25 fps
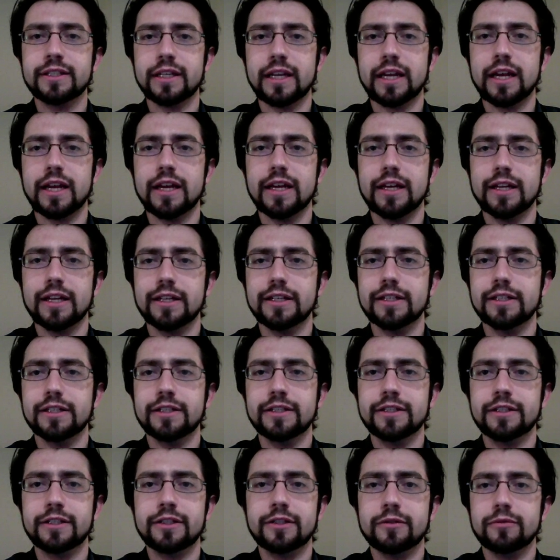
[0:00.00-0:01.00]
and
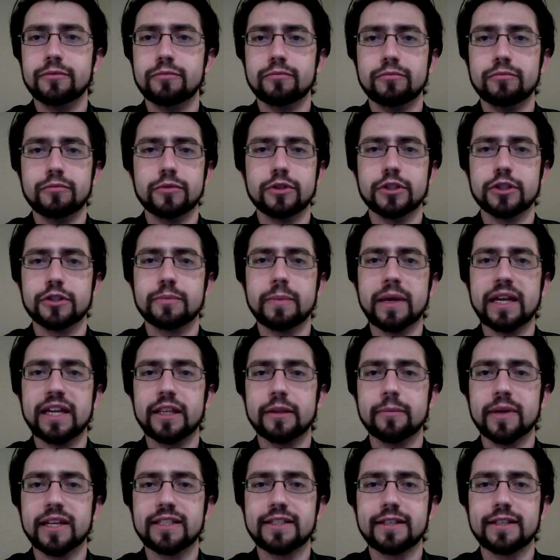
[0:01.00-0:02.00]
just make it
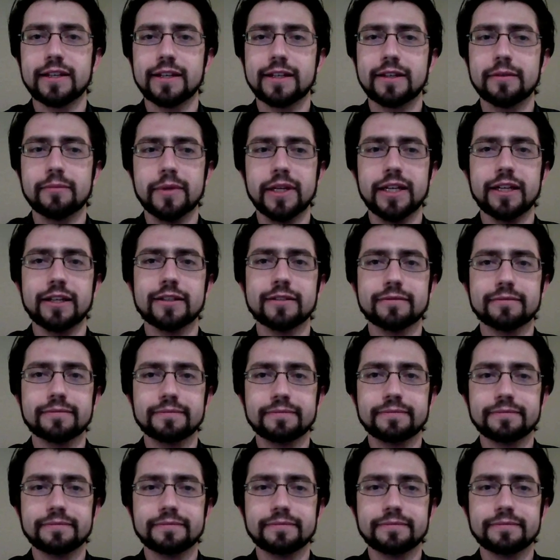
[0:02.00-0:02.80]
the best that it can be.